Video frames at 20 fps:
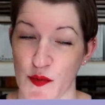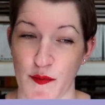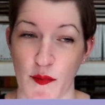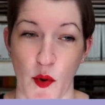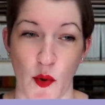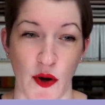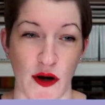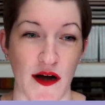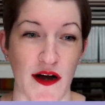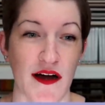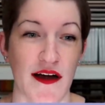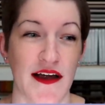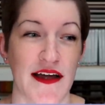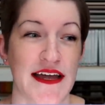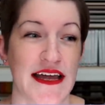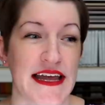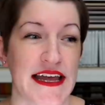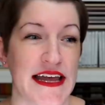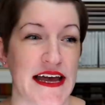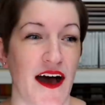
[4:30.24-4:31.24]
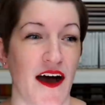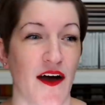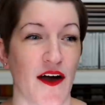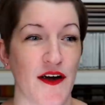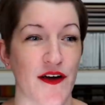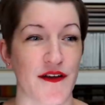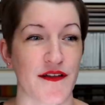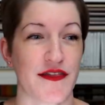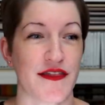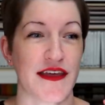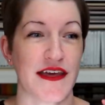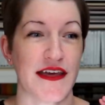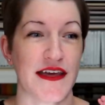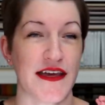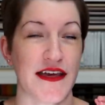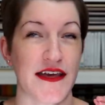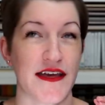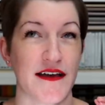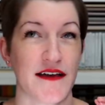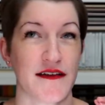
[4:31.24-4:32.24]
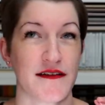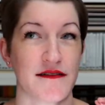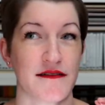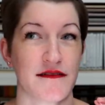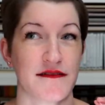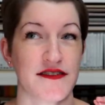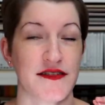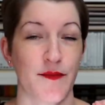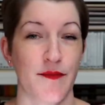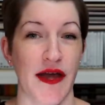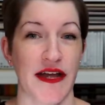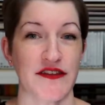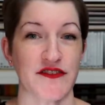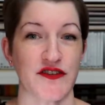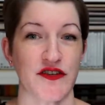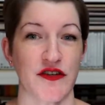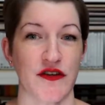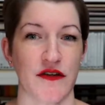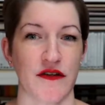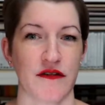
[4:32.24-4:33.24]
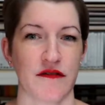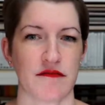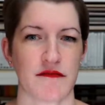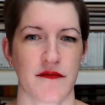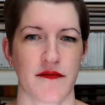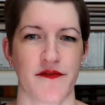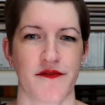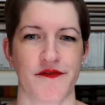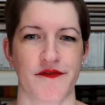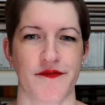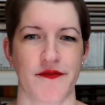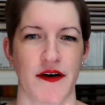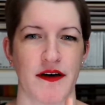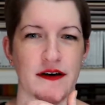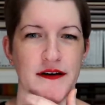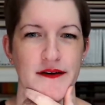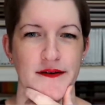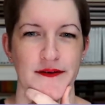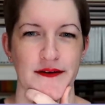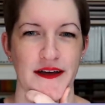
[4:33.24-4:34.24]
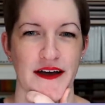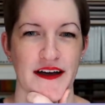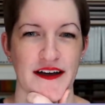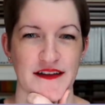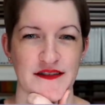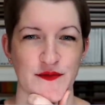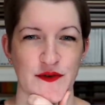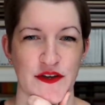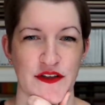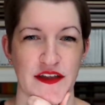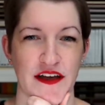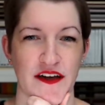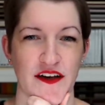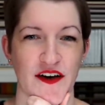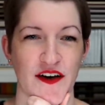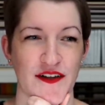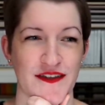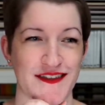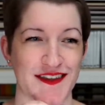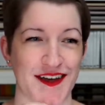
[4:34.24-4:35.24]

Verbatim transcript: more are the dimensional, oh gosh, what are they called?